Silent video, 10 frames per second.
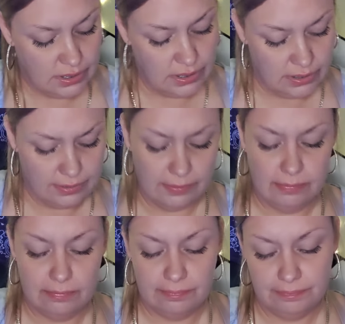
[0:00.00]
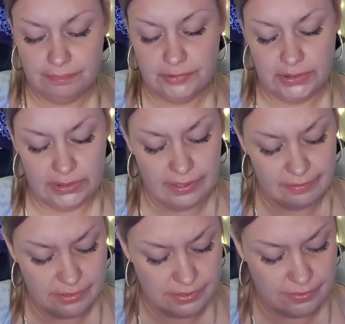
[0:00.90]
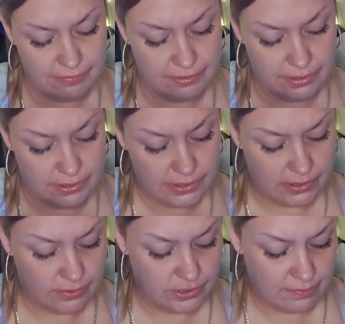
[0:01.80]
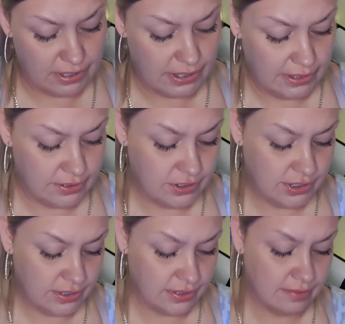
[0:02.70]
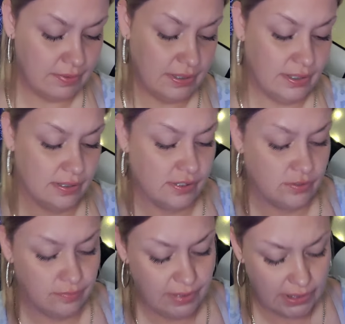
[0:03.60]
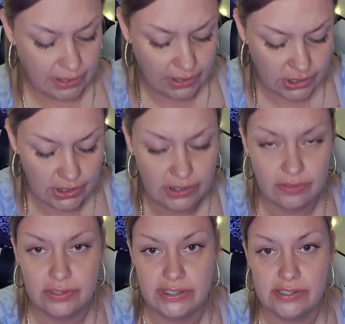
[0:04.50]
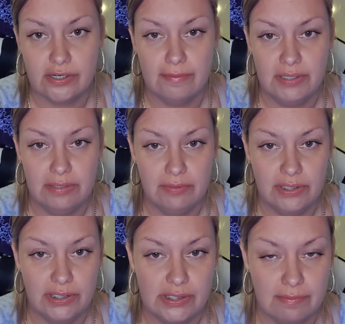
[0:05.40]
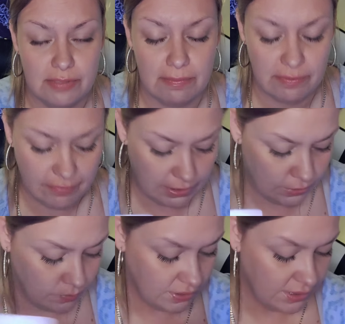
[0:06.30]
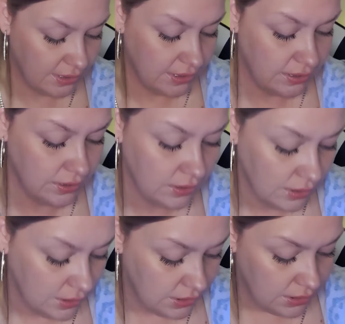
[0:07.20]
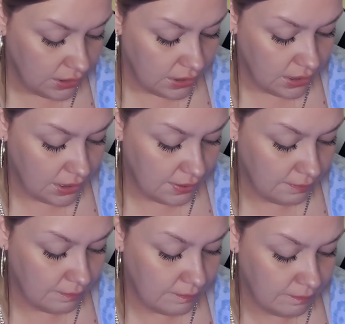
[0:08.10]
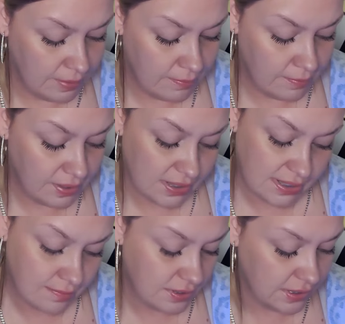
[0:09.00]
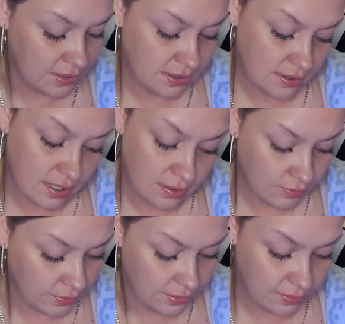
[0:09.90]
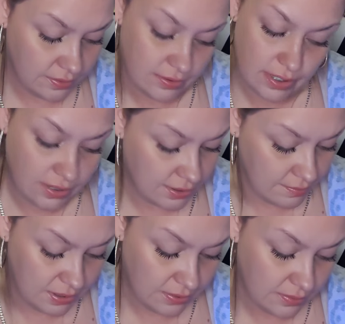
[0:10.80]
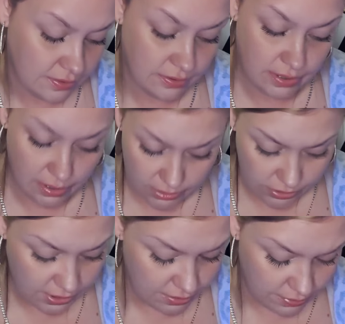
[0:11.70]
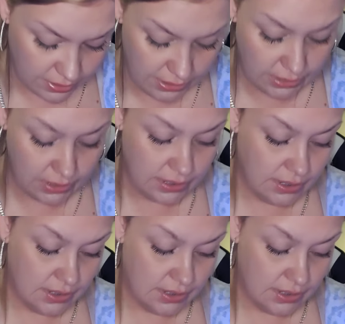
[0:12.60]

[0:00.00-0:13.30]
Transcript: Um, and Lovers reverse. So Gemini energy, there could be a soulmate connection or disharmony within some type of a union here. Um, maybe because someone here is not loyal, they're non-committal, they're not trustworthy.